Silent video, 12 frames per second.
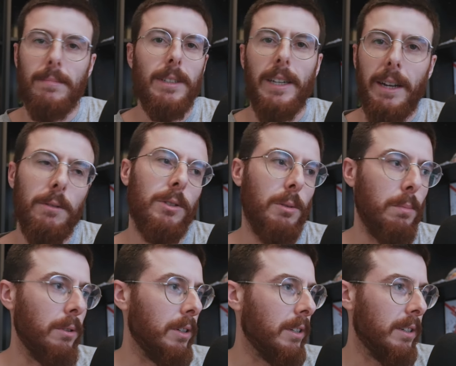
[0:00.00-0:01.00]
I don't know how else to
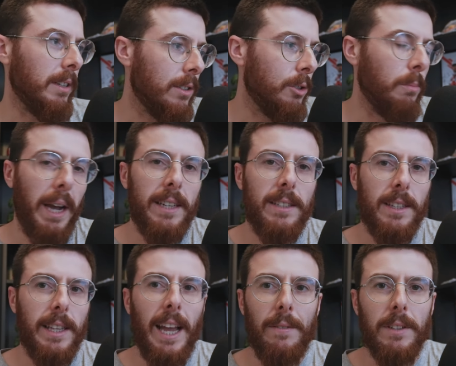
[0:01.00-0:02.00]
put it. You
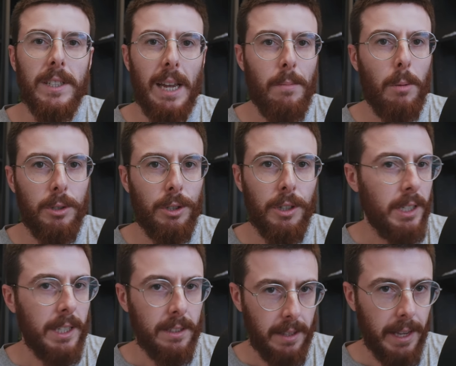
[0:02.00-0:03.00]
basically have the same
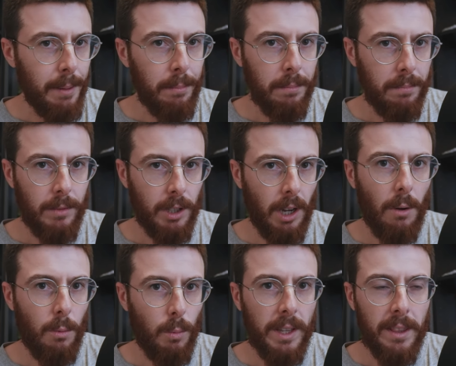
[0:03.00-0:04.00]
opportunity as them to
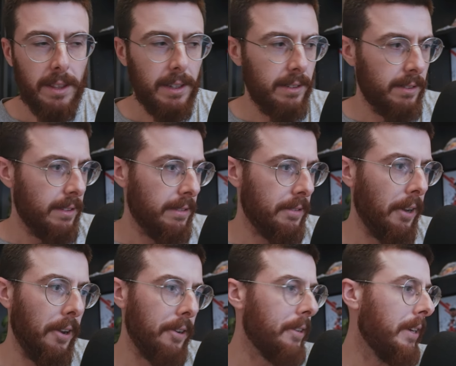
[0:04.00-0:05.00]
go and win things.
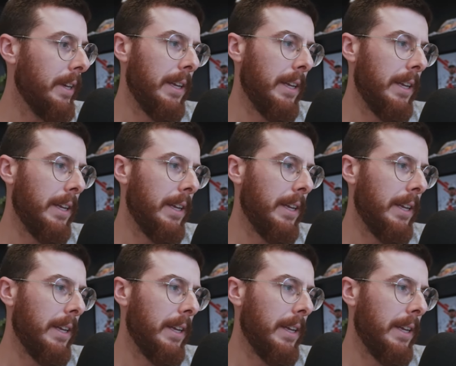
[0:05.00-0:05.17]
So